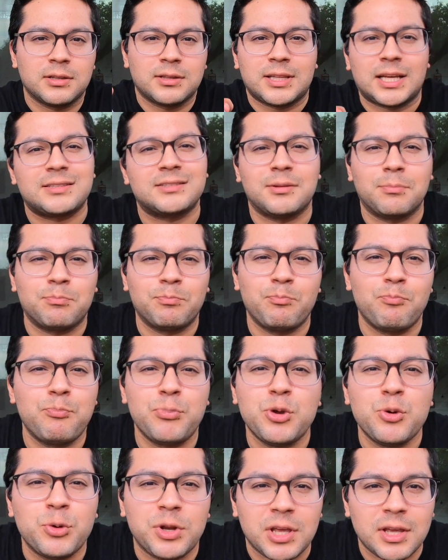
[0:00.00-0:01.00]
That's the
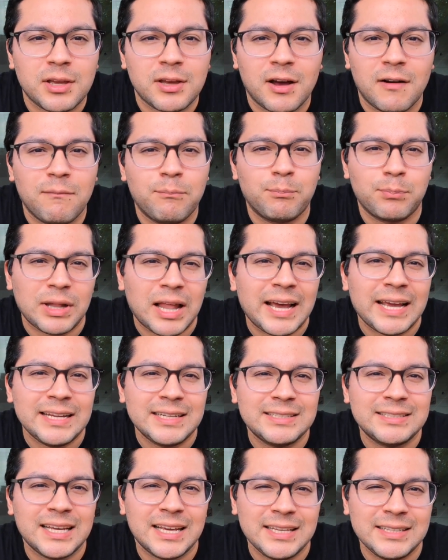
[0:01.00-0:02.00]
beauty of
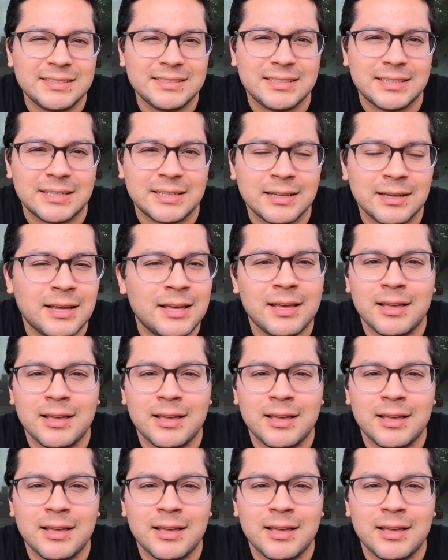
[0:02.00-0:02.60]
blind tasting.